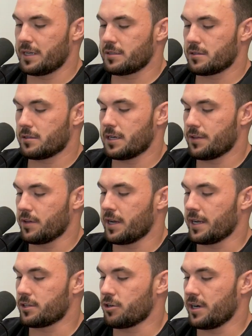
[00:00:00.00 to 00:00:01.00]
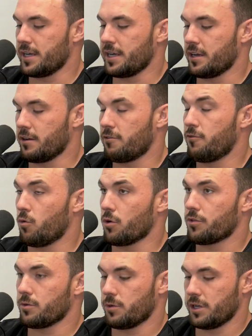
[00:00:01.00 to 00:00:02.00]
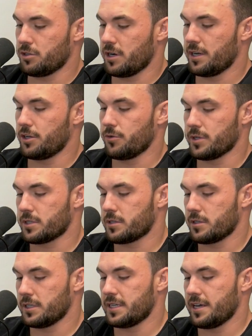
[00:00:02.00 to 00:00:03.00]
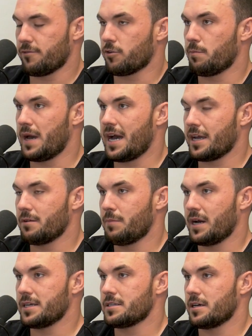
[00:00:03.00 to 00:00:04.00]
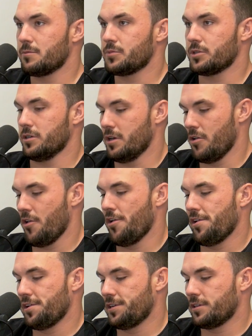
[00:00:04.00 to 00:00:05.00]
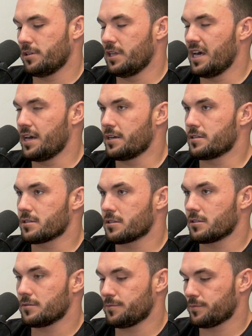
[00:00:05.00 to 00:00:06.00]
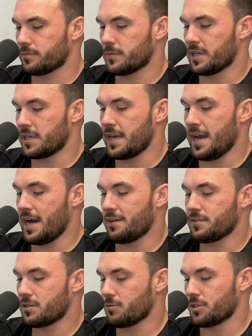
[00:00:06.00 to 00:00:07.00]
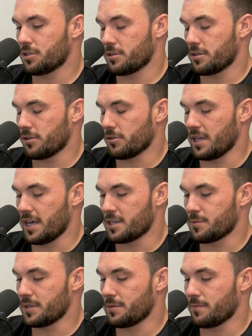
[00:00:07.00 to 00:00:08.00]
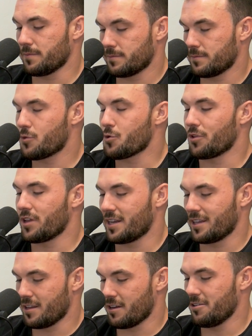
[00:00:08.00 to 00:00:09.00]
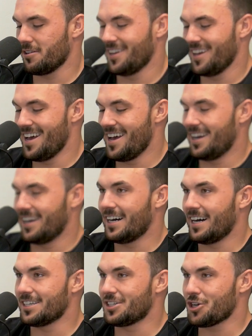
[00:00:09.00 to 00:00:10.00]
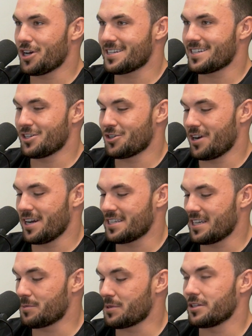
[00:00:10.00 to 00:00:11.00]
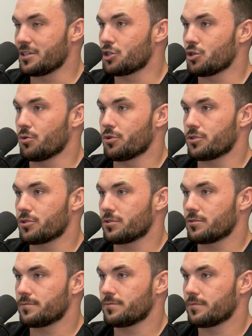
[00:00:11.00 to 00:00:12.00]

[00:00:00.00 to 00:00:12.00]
minutes, and then I try to get in a 4th. And what I try to do is a day for back and biceps, legs and calves, which are legs, but throwing that in there, chest and triceps, and then shoulders.